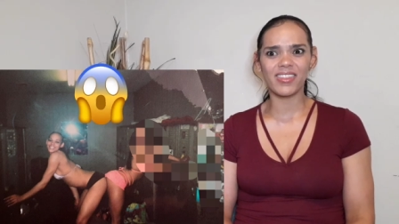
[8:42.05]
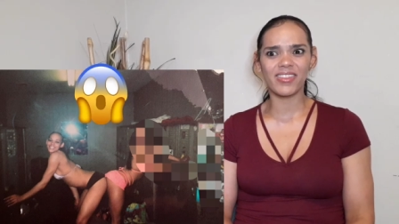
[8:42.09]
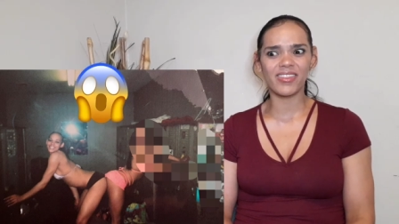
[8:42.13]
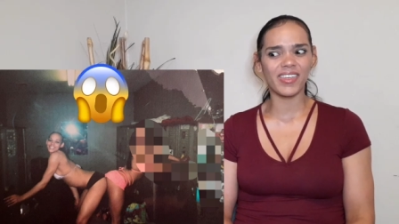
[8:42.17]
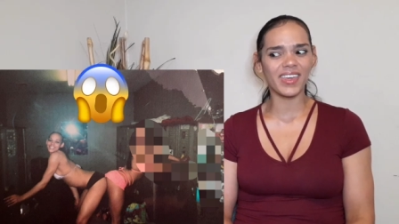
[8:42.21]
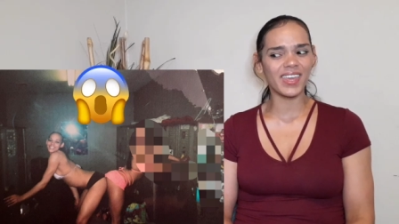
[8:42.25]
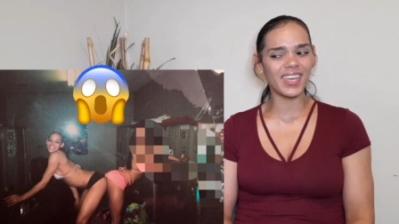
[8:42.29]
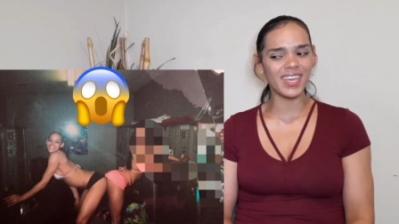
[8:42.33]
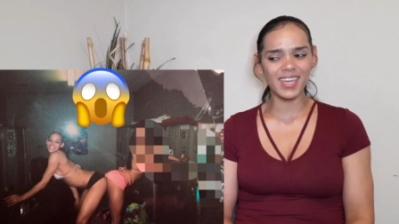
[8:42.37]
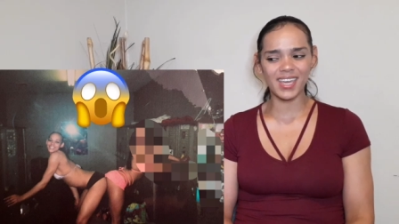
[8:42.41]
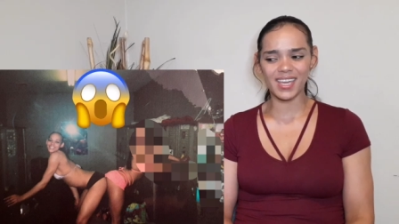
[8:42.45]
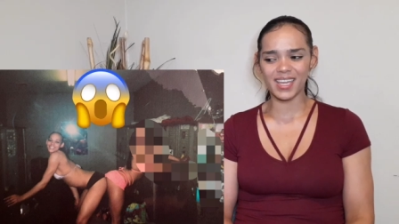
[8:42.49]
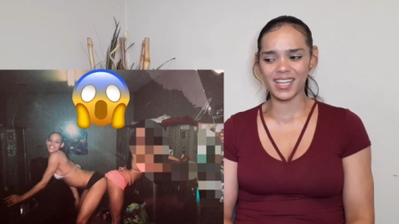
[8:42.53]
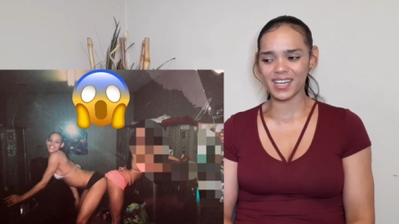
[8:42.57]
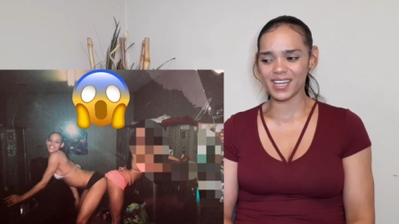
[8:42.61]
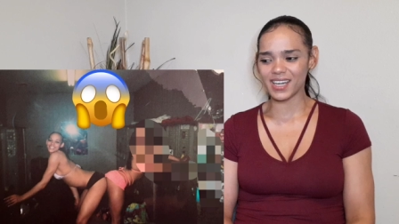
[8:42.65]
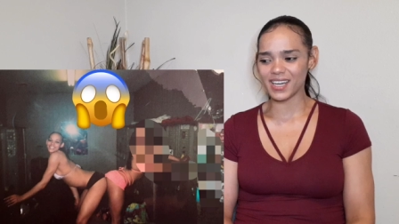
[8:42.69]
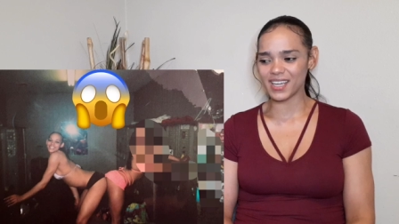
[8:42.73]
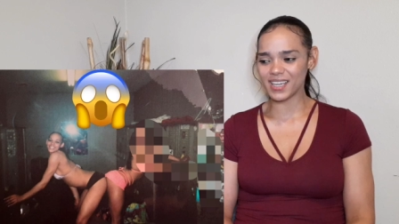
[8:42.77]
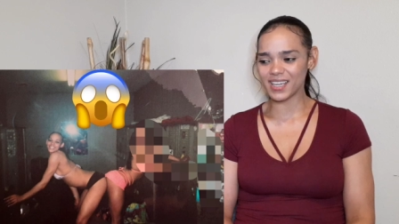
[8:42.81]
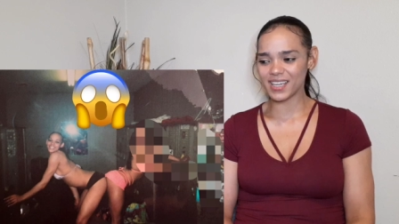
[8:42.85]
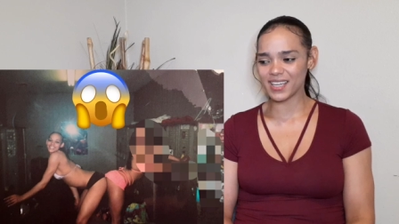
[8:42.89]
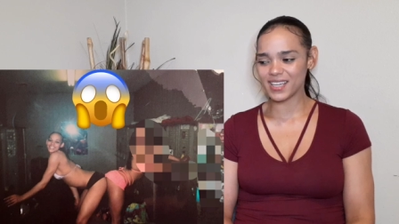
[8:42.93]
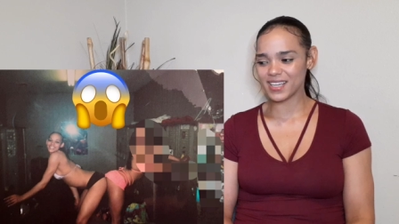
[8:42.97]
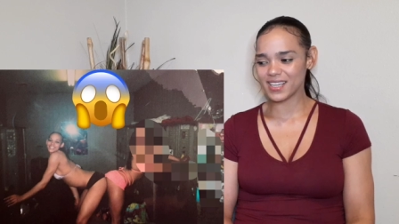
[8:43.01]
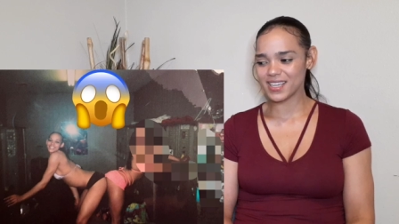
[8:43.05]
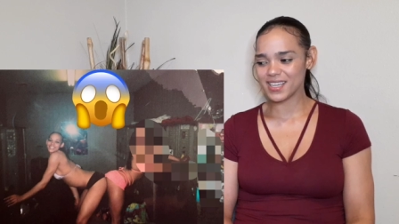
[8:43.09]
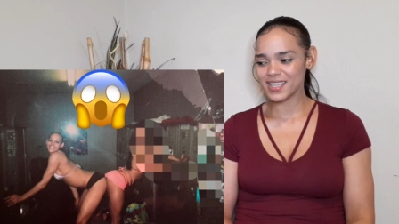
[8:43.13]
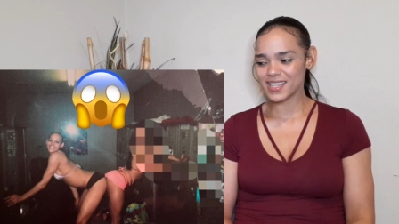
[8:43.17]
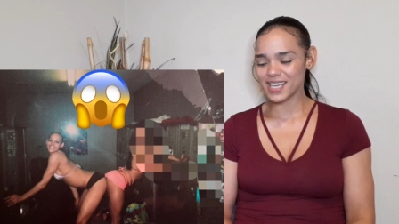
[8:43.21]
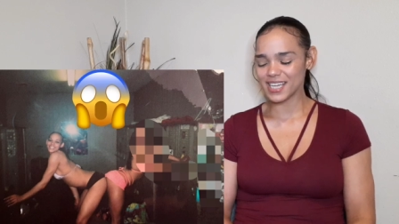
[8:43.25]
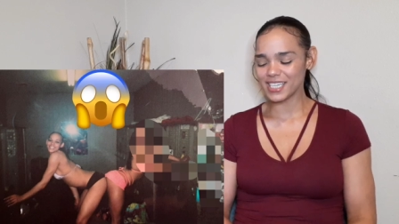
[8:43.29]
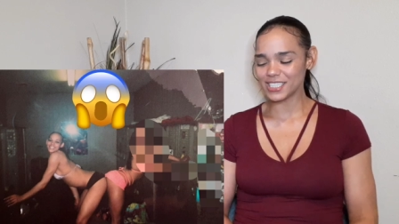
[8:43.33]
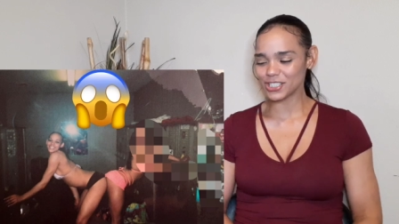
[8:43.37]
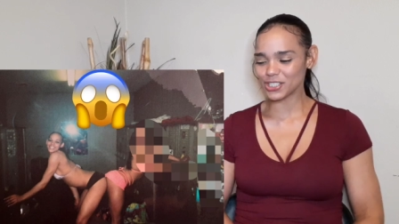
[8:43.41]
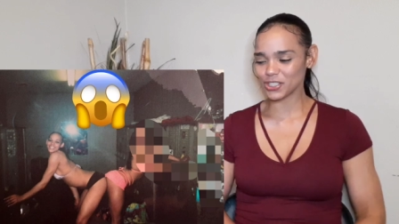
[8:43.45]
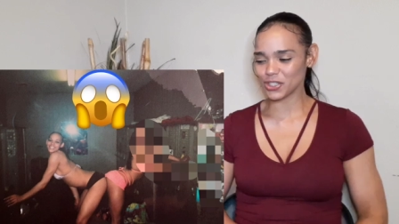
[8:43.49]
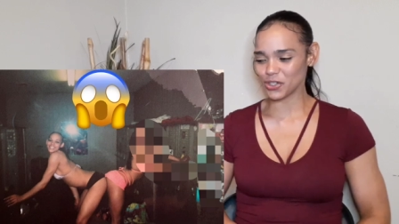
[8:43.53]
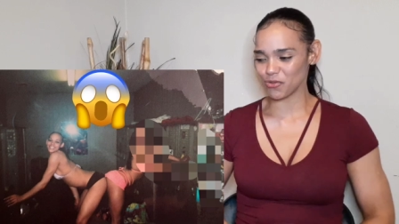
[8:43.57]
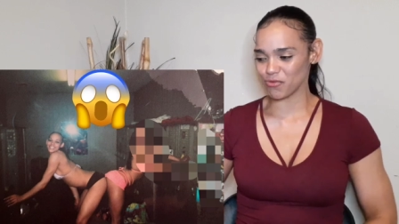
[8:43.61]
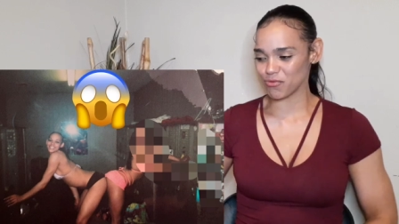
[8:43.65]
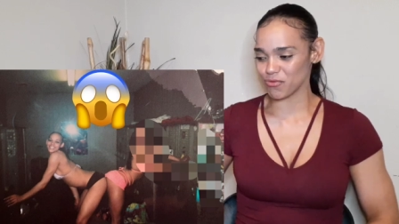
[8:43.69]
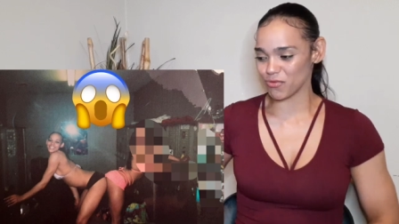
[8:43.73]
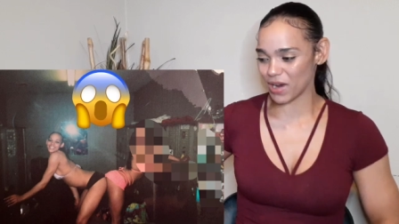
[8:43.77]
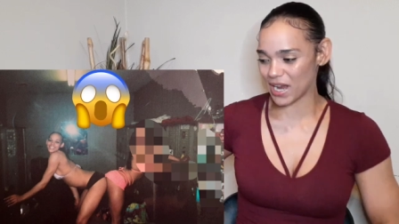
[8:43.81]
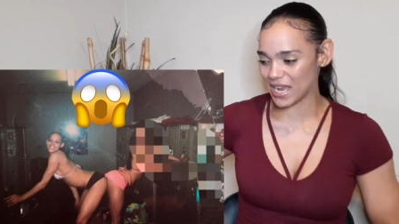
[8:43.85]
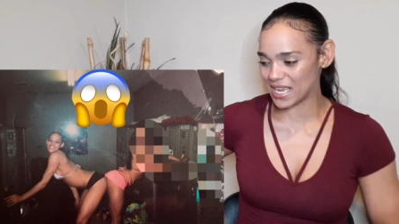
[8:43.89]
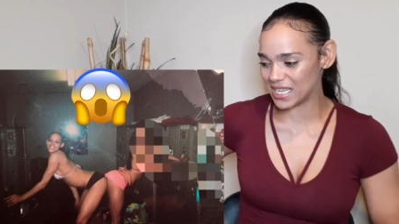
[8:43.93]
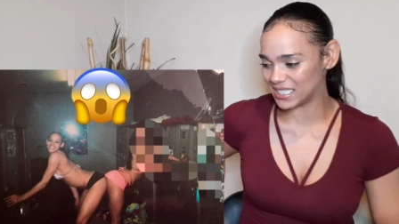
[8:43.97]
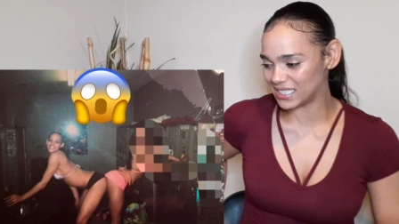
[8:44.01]
thin. That's
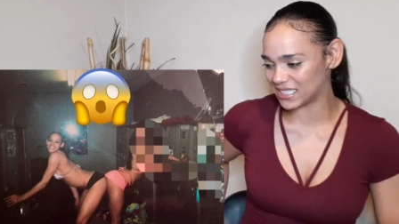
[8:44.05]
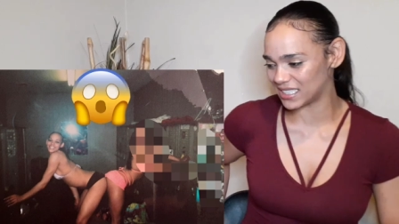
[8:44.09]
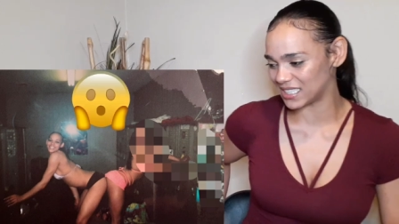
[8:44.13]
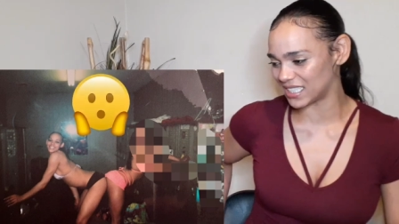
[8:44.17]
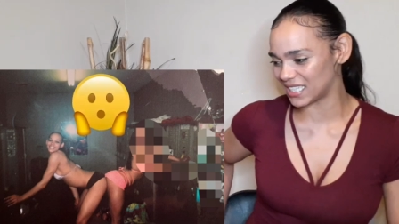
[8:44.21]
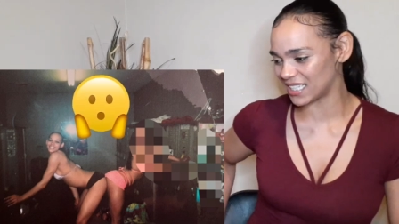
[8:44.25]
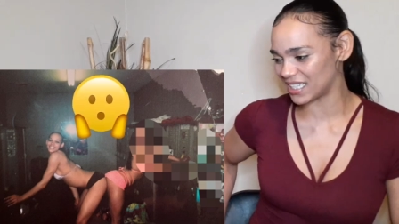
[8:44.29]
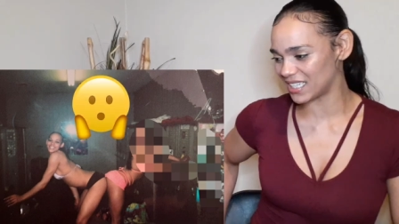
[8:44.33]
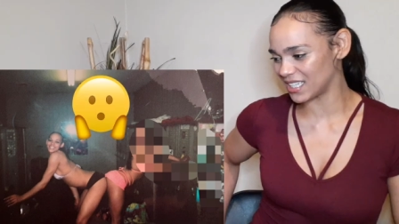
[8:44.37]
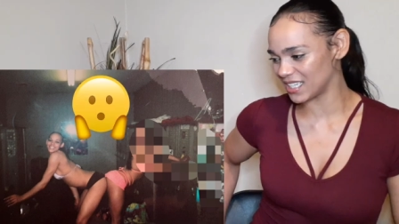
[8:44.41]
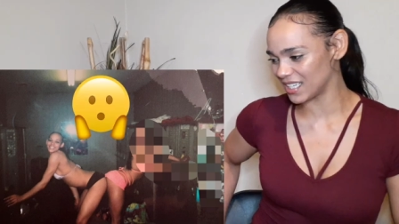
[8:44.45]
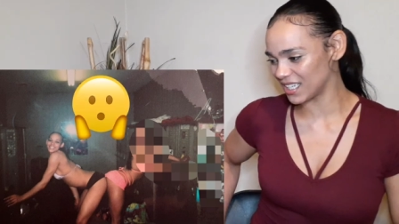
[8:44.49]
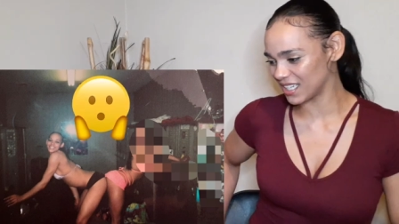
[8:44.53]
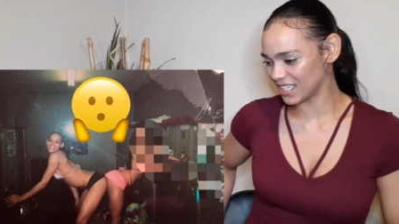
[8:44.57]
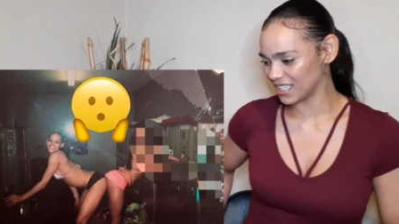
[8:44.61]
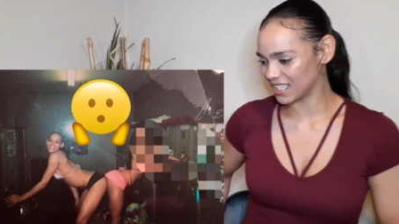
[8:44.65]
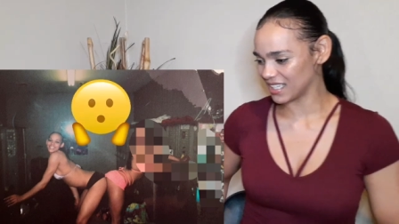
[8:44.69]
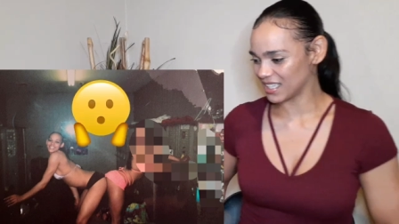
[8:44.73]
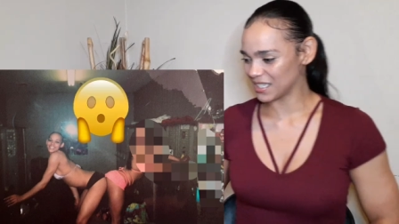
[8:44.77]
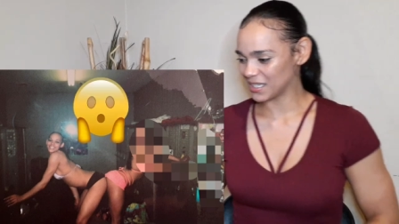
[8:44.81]
crazy.